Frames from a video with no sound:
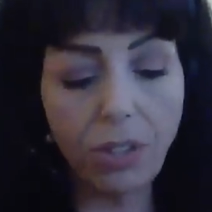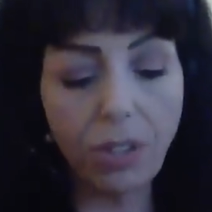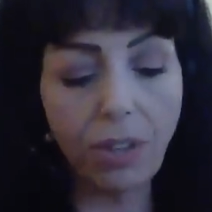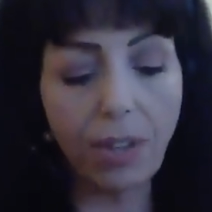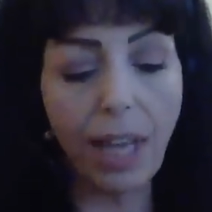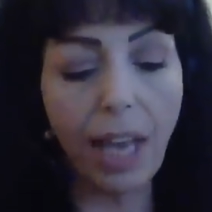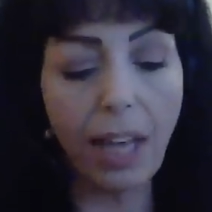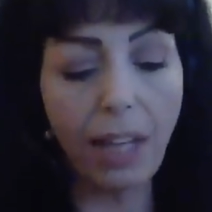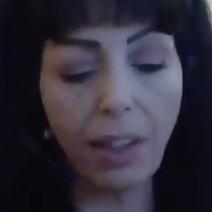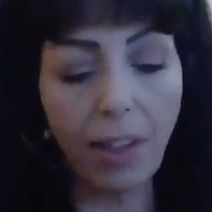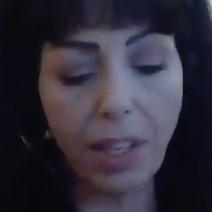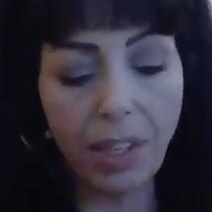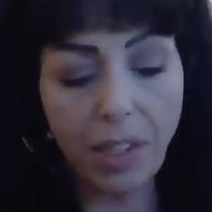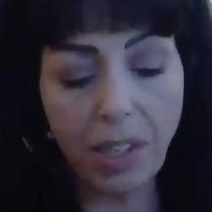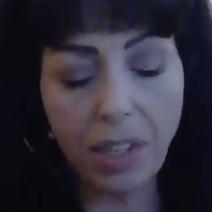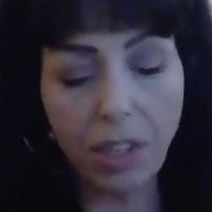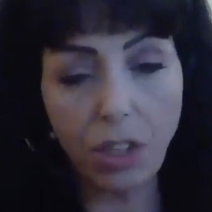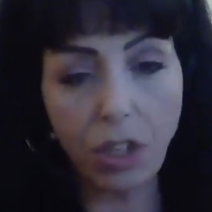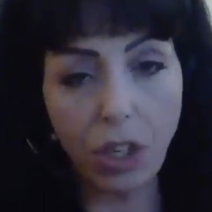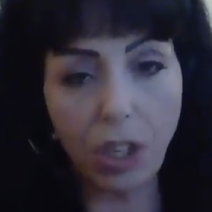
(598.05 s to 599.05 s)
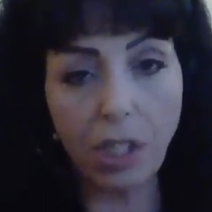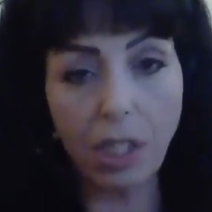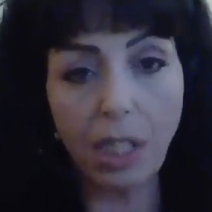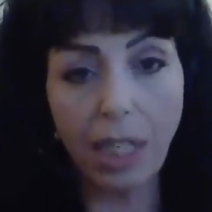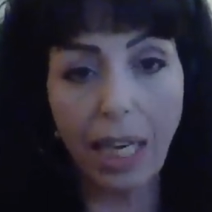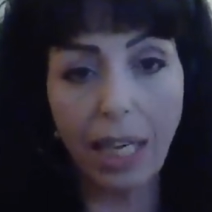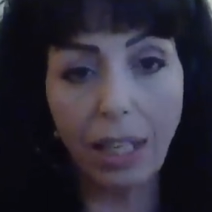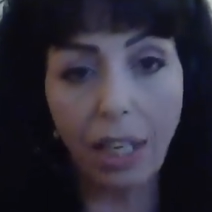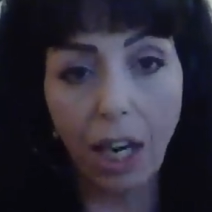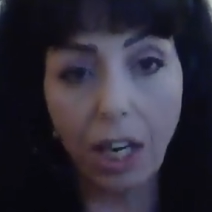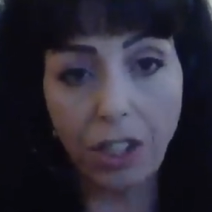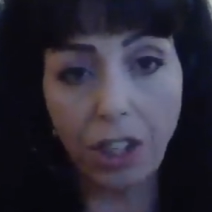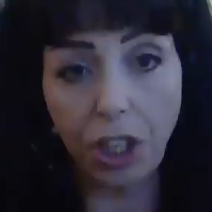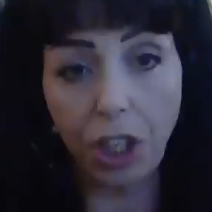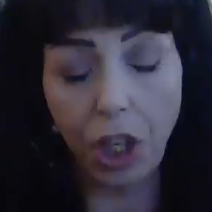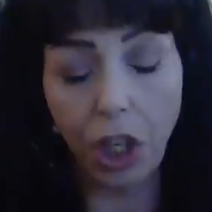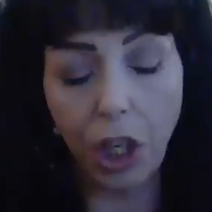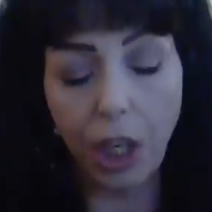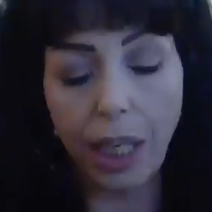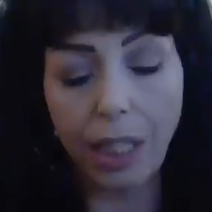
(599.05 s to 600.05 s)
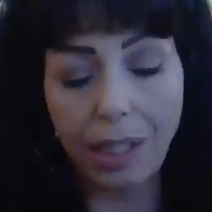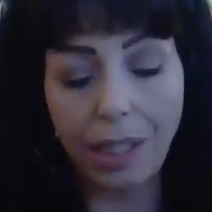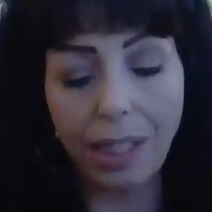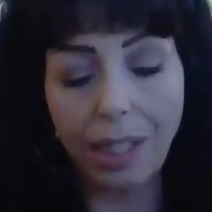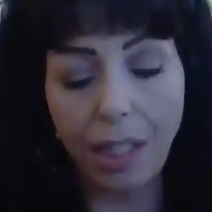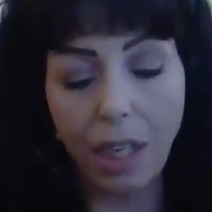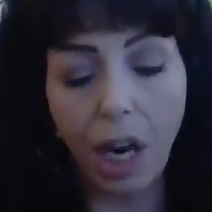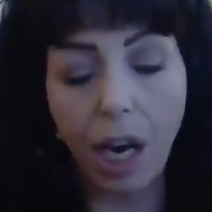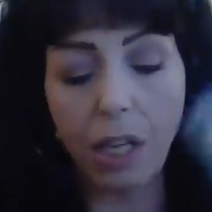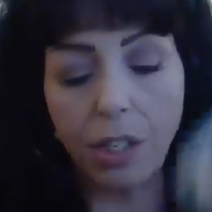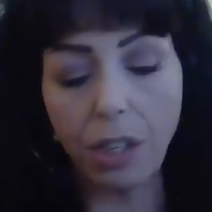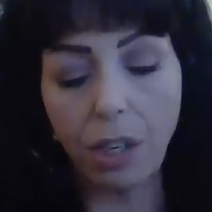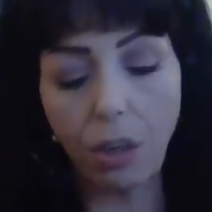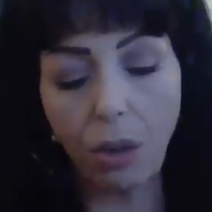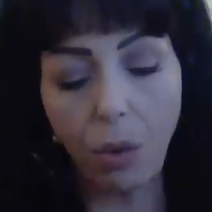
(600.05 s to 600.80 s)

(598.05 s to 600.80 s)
so that this is just an undercurrent and not